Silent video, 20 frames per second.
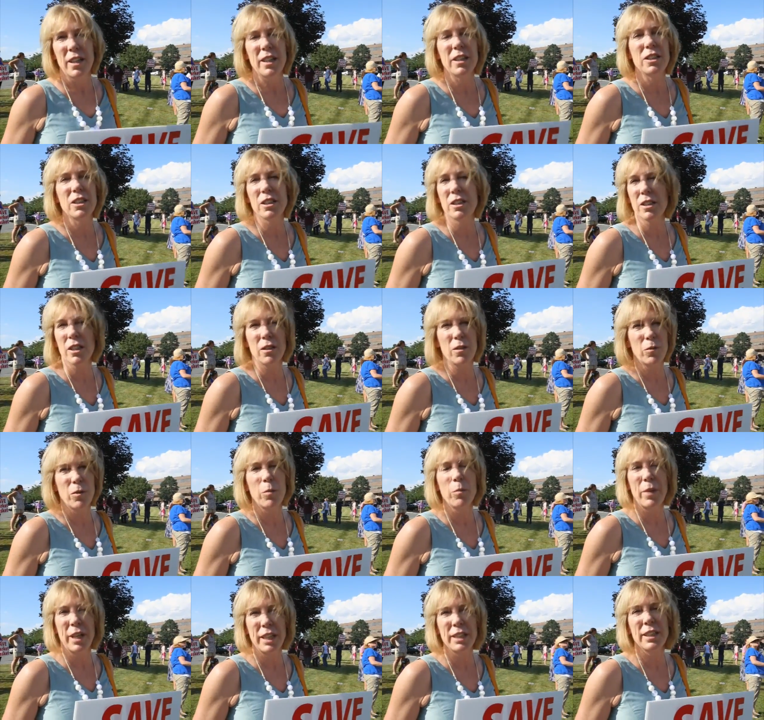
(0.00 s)
it's just
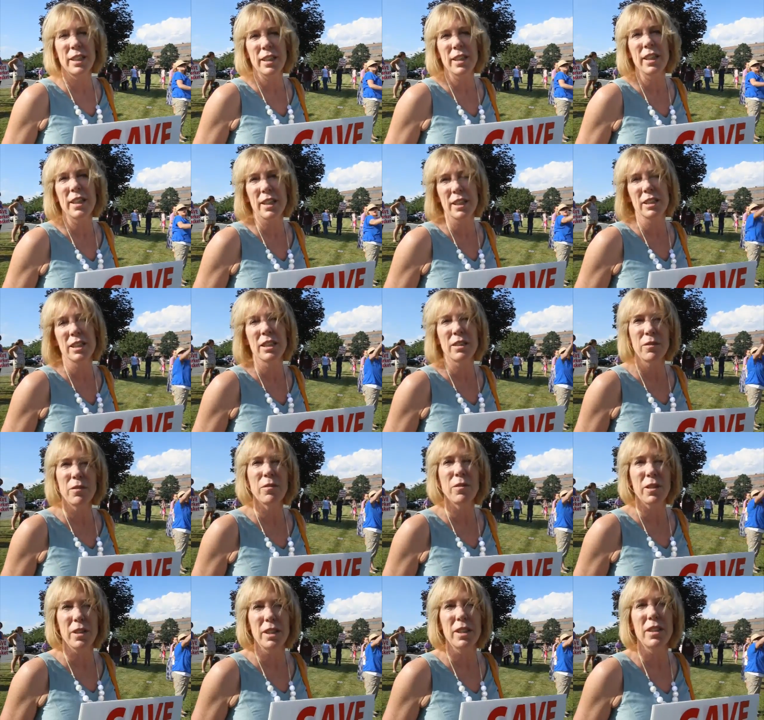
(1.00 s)
amazing things for
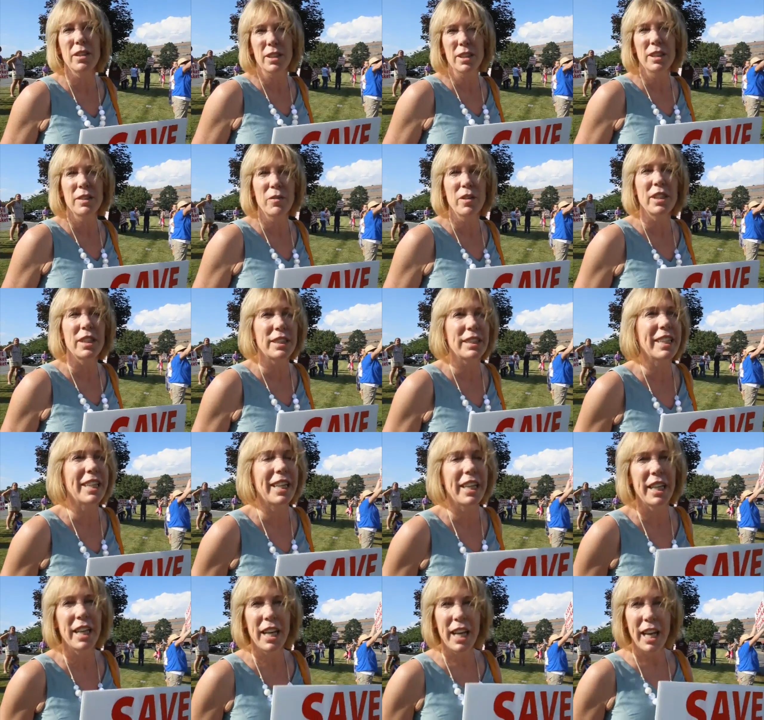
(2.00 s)
the, for the city.